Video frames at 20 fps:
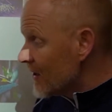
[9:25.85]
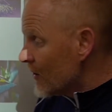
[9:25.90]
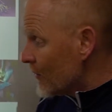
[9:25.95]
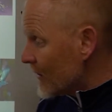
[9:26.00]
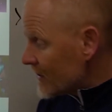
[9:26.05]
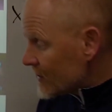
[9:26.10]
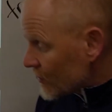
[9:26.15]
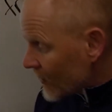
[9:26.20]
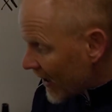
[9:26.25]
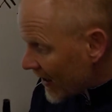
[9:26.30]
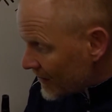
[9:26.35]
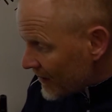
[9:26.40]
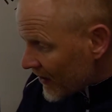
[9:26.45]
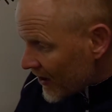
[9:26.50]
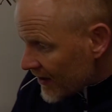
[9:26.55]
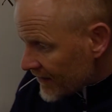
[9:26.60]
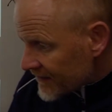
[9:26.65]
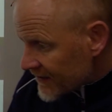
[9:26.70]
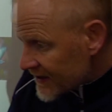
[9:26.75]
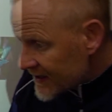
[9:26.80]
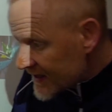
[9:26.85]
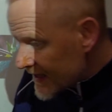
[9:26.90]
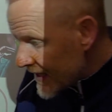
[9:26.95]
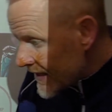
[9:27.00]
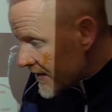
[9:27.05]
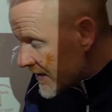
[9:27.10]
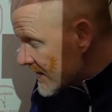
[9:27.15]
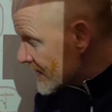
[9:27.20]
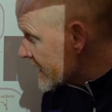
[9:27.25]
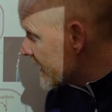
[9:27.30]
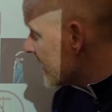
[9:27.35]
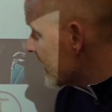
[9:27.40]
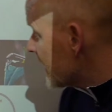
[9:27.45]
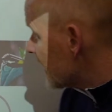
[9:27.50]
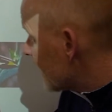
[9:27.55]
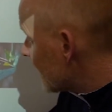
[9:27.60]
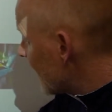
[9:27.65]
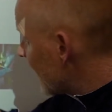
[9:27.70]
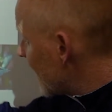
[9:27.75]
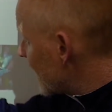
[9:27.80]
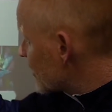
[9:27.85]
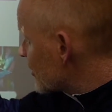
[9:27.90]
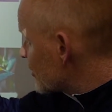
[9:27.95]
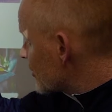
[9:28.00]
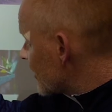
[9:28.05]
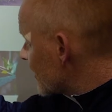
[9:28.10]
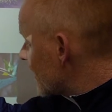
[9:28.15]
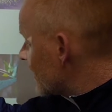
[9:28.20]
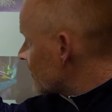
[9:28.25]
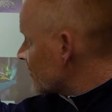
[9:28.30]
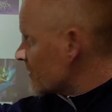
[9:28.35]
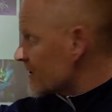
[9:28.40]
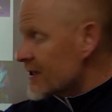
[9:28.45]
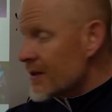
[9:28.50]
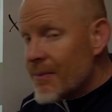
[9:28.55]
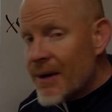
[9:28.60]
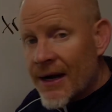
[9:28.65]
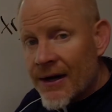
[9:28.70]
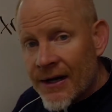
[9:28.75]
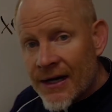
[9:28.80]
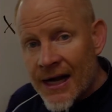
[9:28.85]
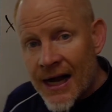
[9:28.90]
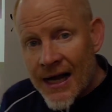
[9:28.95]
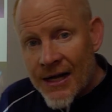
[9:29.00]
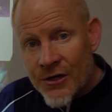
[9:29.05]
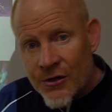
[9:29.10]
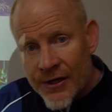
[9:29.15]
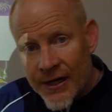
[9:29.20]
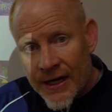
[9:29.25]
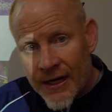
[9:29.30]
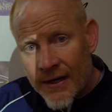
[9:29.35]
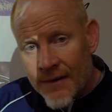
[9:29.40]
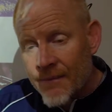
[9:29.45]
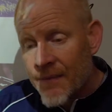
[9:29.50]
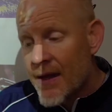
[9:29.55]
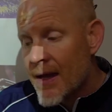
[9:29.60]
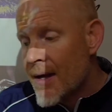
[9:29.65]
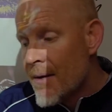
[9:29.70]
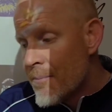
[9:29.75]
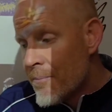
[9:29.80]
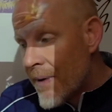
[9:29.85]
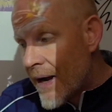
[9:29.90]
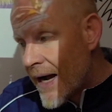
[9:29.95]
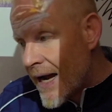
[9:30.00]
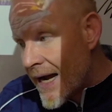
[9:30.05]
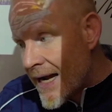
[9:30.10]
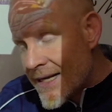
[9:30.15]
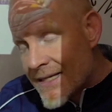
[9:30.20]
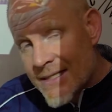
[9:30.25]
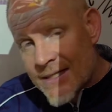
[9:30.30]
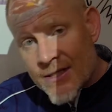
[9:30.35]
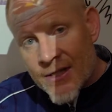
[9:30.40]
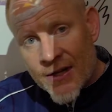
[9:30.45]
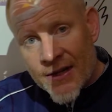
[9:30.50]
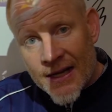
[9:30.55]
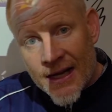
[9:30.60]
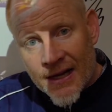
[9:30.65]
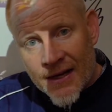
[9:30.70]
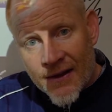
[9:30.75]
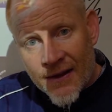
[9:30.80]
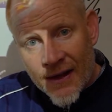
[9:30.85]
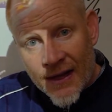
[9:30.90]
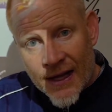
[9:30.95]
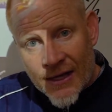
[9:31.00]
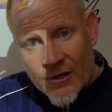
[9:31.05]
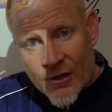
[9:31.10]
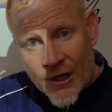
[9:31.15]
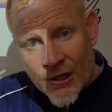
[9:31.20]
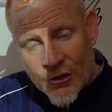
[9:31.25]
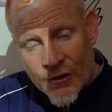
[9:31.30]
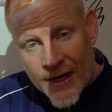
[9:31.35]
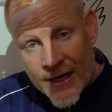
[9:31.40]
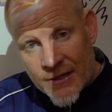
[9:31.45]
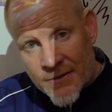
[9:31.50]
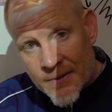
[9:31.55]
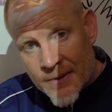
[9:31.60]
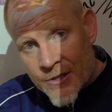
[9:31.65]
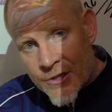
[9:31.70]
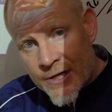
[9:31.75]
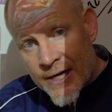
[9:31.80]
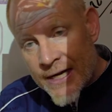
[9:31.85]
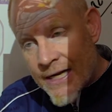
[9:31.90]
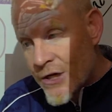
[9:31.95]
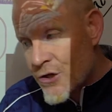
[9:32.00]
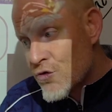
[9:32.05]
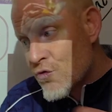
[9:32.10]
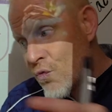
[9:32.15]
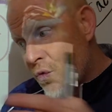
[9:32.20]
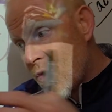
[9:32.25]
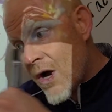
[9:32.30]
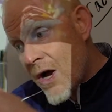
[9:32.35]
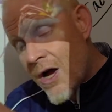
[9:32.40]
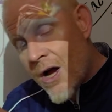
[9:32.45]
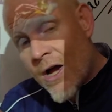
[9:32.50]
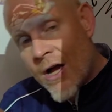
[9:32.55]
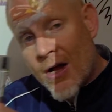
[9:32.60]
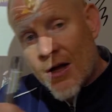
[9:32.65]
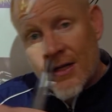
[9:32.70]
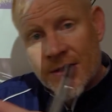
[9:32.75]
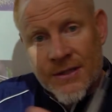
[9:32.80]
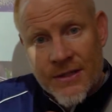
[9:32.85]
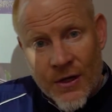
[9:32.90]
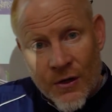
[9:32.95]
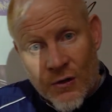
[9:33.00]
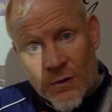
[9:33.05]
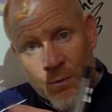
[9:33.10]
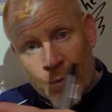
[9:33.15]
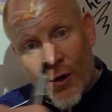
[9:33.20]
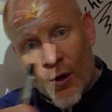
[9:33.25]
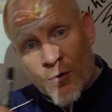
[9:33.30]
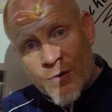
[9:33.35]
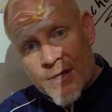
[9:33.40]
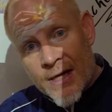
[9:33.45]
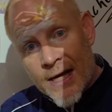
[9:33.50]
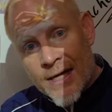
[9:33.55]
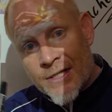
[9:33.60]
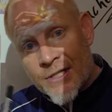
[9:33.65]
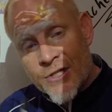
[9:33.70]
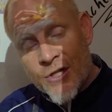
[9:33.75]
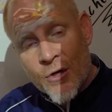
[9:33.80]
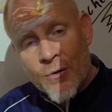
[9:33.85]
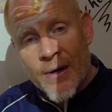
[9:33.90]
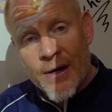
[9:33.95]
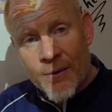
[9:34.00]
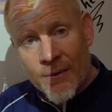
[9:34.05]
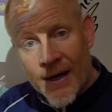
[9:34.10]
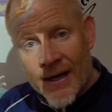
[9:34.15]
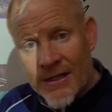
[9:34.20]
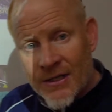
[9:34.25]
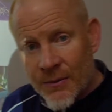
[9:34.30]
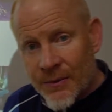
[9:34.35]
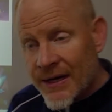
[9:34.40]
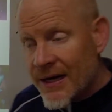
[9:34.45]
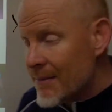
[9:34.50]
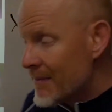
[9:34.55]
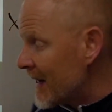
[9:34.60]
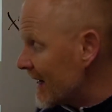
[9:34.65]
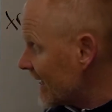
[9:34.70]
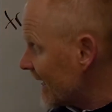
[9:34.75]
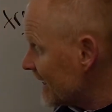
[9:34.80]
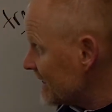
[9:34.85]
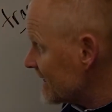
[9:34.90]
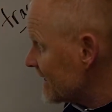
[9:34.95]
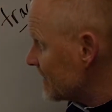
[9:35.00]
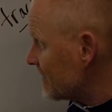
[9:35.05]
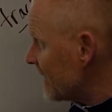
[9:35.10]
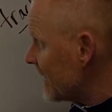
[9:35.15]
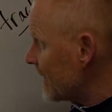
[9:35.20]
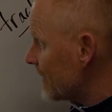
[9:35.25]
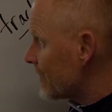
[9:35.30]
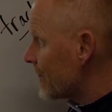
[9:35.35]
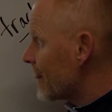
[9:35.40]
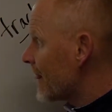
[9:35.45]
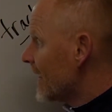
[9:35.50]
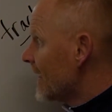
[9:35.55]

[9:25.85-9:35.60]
We drop it off the cells. The oxygen enters the mitochondria, binds to the end of the electron transport chain, and draws those protons to it, right? So we can make ATP.